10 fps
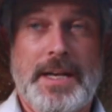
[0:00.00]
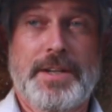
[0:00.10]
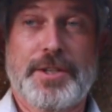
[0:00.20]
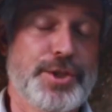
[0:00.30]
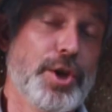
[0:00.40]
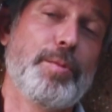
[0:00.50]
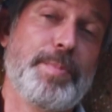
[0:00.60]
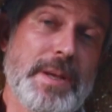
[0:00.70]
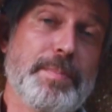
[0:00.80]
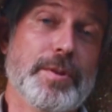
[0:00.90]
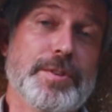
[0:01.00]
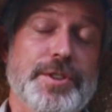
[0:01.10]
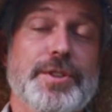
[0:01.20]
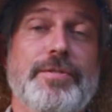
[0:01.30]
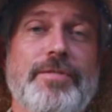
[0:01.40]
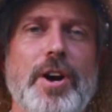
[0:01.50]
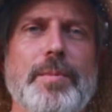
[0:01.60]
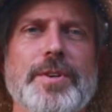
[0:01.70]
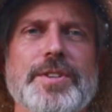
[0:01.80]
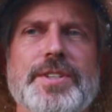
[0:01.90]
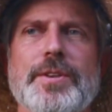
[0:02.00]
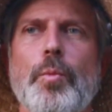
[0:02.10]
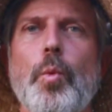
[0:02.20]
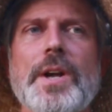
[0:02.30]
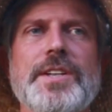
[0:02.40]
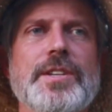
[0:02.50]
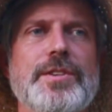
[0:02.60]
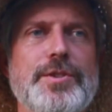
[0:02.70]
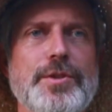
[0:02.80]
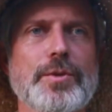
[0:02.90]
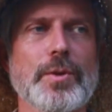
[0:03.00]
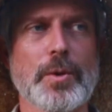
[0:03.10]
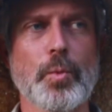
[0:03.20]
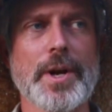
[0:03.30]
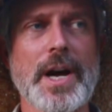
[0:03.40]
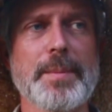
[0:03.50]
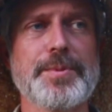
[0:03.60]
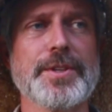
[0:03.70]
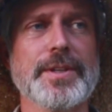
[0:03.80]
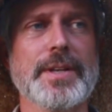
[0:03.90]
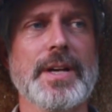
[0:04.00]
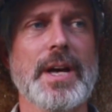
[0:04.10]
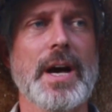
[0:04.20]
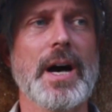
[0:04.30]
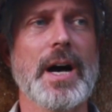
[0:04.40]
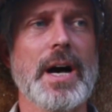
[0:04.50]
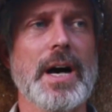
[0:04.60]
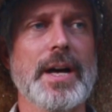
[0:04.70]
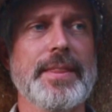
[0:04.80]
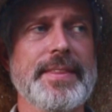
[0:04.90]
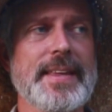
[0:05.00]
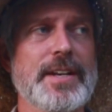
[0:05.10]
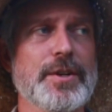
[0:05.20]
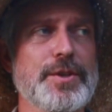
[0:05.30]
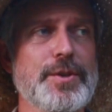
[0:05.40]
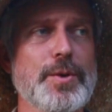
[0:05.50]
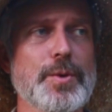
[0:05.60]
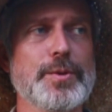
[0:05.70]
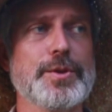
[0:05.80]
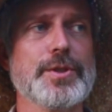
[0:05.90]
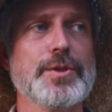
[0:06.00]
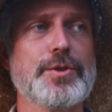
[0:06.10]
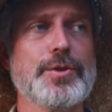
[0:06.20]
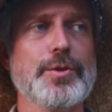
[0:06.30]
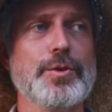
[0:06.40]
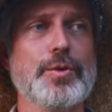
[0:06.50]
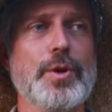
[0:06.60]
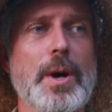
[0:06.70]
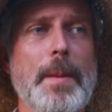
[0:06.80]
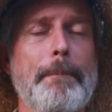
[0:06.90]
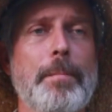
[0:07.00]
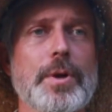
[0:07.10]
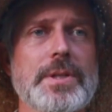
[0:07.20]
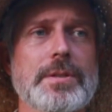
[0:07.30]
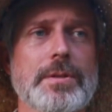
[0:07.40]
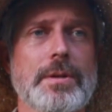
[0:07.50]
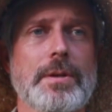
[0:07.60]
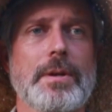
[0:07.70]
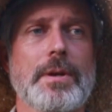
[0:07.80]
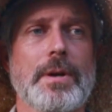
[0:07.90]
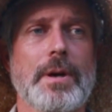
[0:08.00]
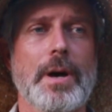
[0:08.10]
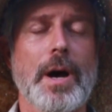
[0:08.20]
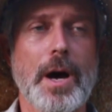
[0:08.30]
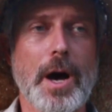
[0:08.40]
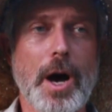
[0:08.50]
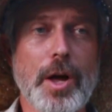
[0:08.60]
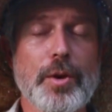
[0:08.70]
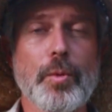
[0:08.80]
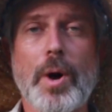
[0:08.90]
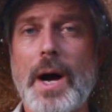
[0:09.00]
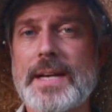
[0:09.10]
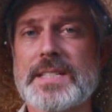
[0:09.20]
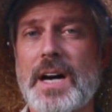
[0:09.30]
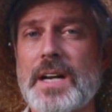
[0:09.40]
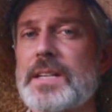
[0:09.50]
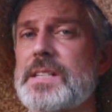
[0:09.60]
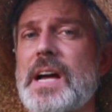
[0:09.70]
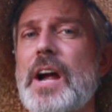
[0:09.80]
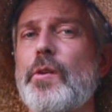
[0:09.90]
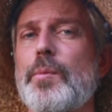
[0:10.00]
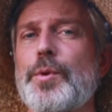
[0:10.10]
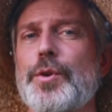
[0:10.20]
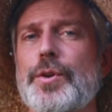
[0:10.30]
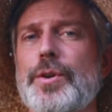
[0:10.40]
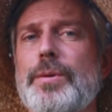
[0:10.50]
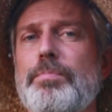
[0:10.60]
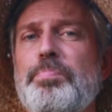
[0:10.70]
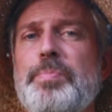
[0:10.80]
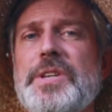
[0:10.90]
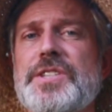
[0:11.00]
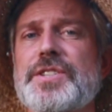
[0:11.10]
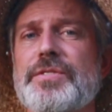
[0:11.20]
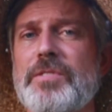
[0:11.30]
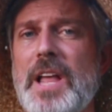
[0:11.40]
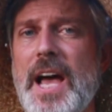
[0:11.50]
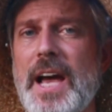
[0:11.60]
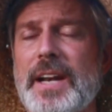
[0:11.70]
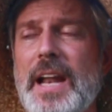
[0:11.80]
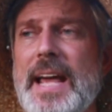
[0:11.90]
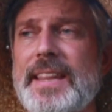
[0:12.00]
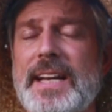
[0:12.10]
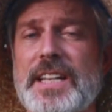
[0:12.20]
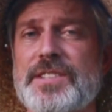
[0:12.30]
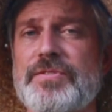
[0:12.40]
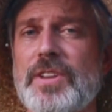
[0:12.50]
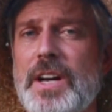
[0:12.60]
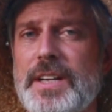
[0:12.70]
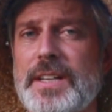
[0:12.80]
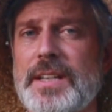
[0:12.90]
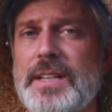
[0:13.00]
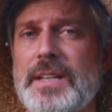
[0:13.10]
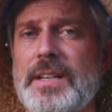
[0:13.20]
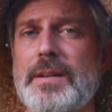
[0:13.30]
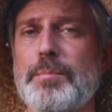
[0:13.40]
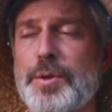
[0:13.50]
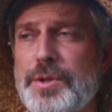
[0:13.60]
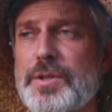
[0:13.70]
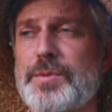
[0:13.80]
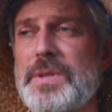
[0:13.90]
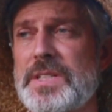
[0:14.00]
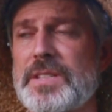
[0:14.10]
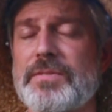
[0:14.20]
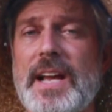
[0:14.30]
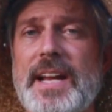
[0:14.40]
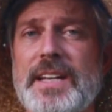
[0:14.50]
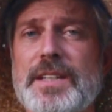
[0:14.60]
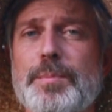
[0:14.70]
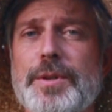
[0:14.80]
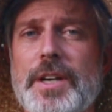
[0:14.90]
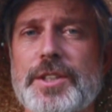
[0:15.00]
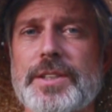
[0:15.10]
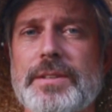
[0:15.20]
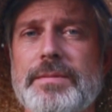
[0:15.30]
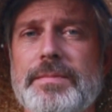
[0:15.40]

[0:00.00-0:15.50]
to show farmers what to do, like one option that they could use to put otherwise undesirable pieces of land that gets flooded, put those pieces of land into production.